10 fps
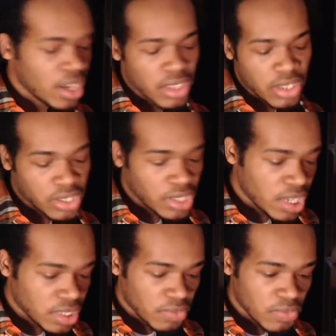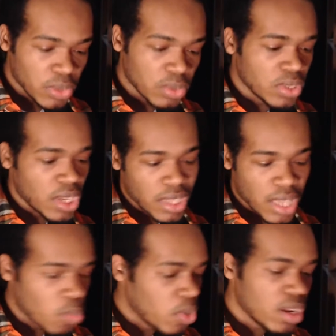they're chasing views, they
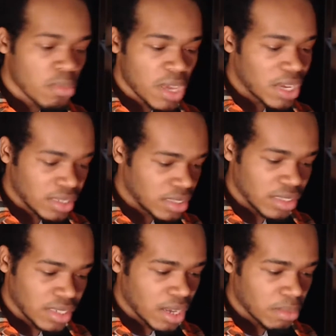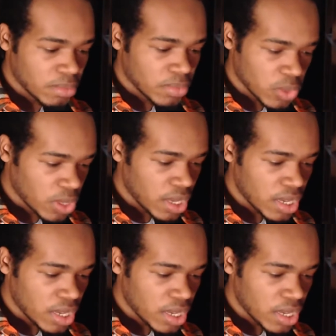want to make it to the top, okay?